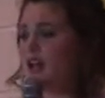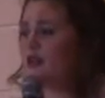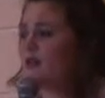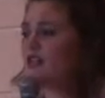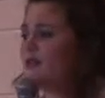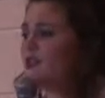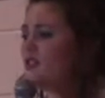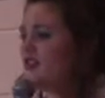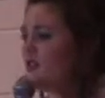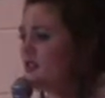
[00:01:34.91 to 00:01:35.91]
I know that to be
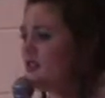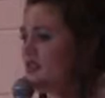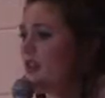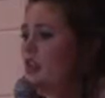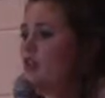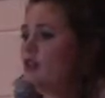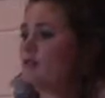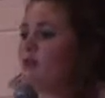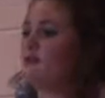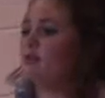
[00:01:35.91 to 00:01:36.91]
trustworthy,
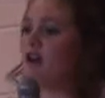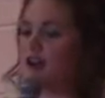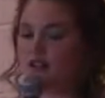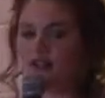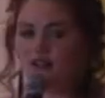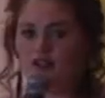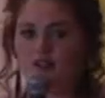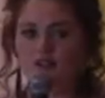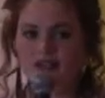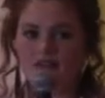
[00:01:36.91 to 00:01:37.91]
you must be honest,
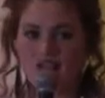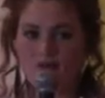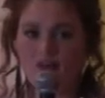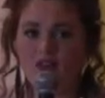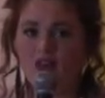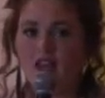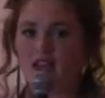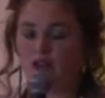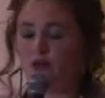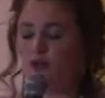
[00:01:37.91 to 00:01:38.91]
reliable,
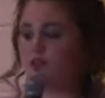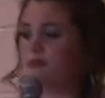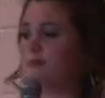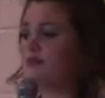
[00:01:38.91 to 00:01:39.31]
and loyal.